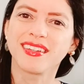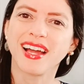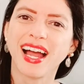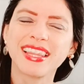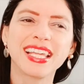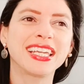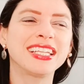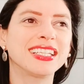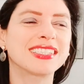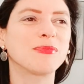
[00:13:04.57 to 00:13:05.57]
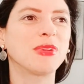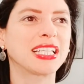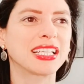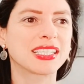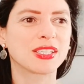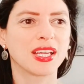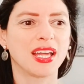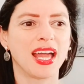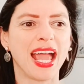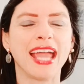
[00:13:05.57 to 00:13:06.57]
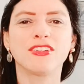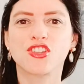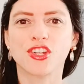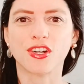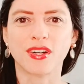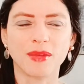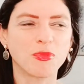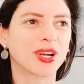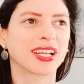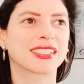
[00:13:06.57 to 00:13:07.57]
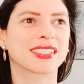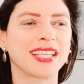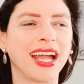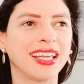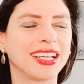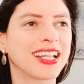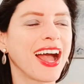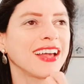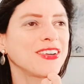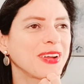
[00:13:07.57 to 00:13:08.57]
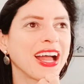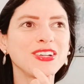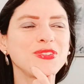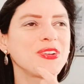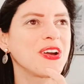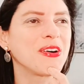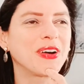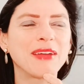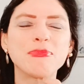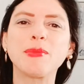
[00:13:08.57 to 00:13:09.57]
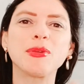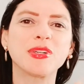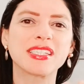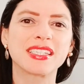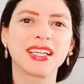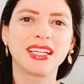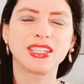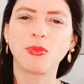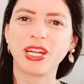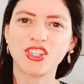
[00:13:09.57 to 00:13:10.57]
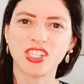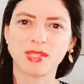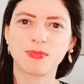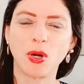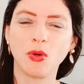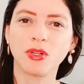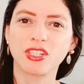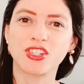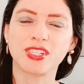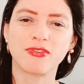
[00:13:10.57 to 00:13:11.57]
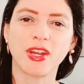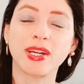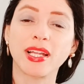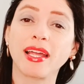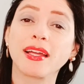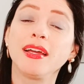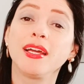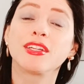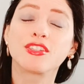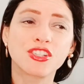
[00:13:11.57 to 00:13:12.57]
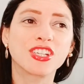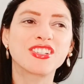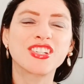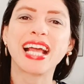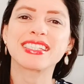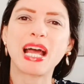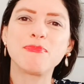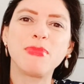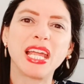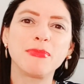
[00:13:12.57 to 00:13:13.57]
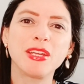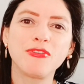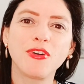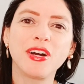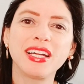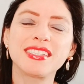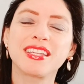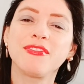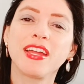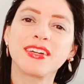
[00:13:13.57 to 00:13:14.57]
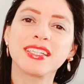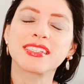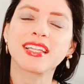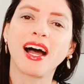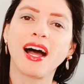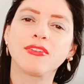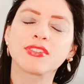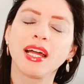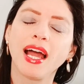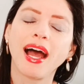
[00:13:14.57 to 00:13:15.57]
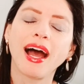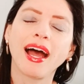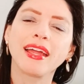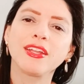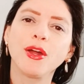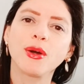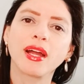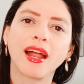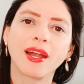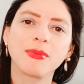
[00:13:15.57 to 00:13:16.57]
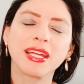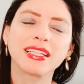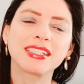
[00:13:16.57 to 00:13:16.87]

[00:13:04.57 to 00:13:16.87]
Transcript: I think he needs someone that's edgier and more exciting. I don't know. And maybe it was the way she spoke. She's very like, she has that baby voice and very soft. I know, Carmi.